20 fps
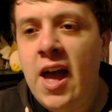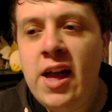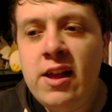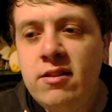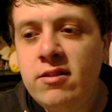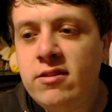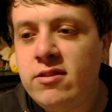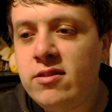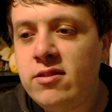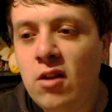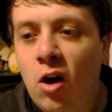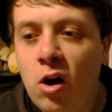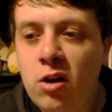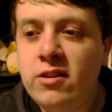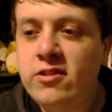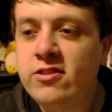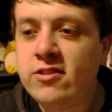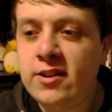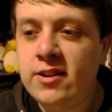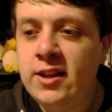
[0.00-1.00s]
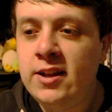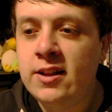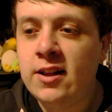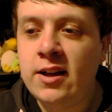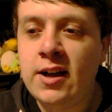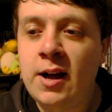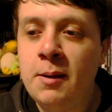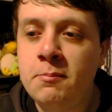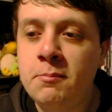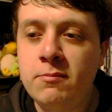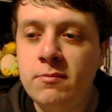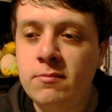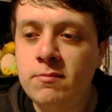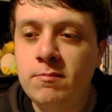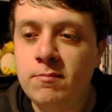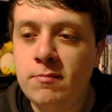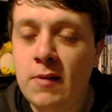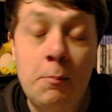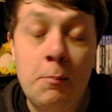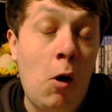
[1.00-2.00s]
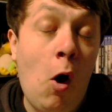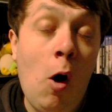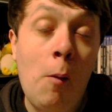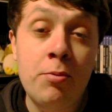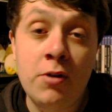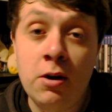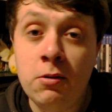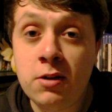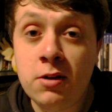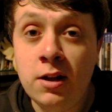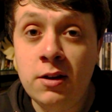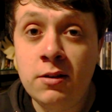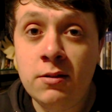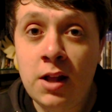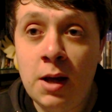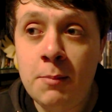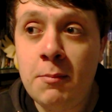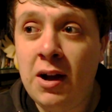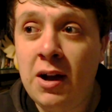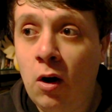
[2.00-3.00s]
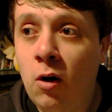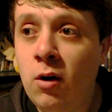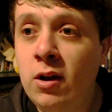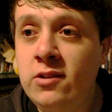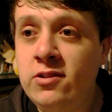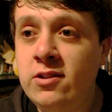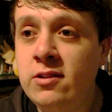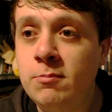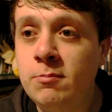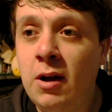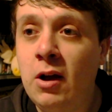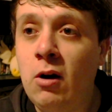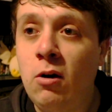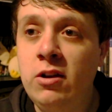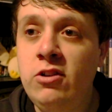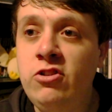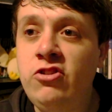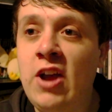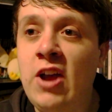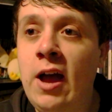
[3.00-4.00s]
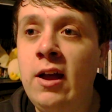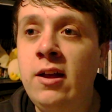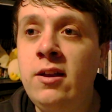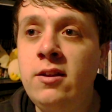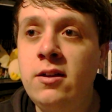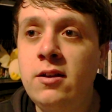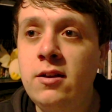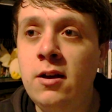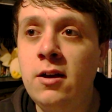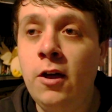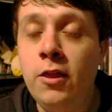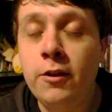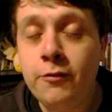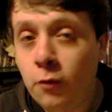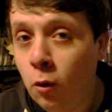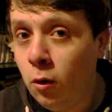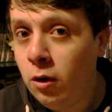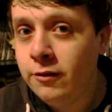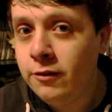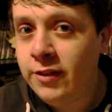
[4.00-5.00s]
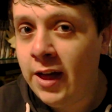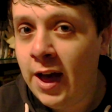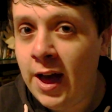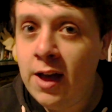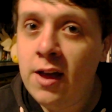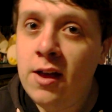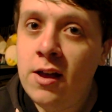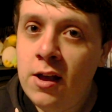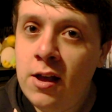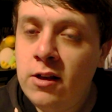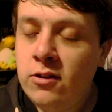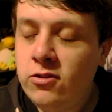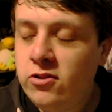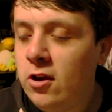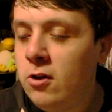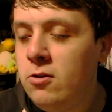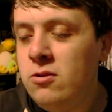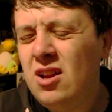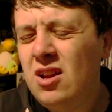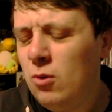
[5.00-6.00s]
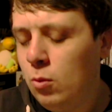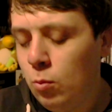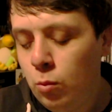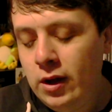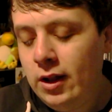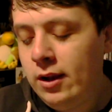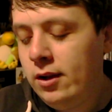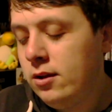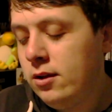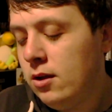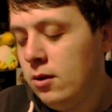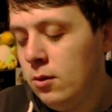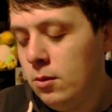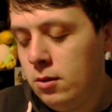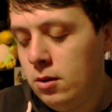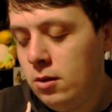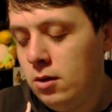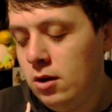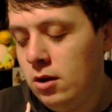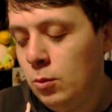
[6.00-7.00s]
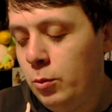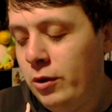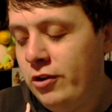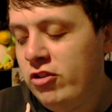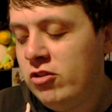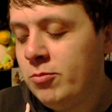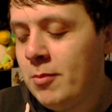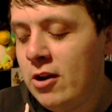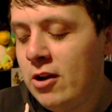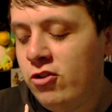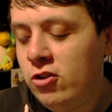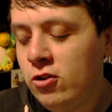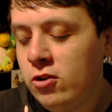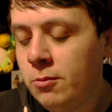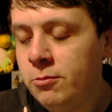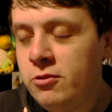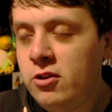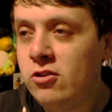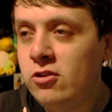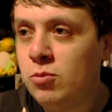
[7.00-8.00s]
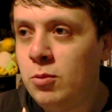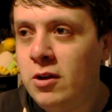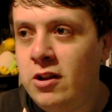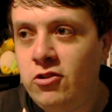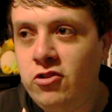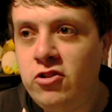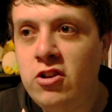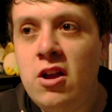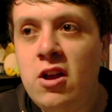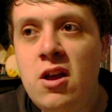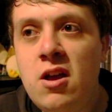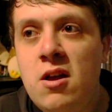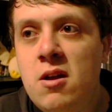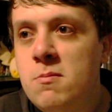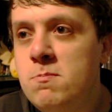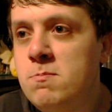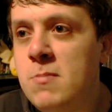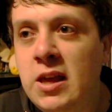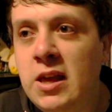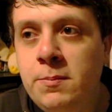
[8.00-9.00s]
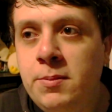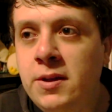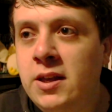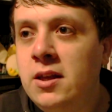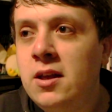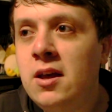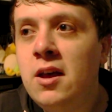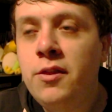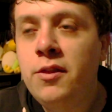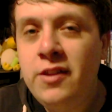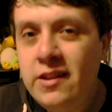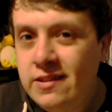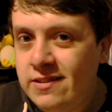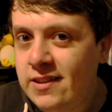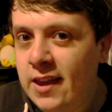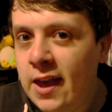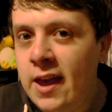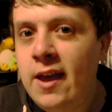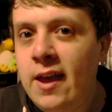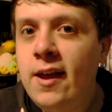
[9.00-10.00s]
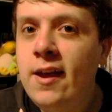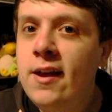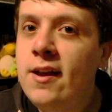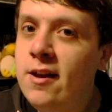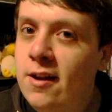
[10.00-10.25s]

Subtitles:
And honestly, like, I'm heartbroken. Like, my heart is shattered at the thought of that. So, will Luigi's Mansion come to the Switch? Maybe. This year?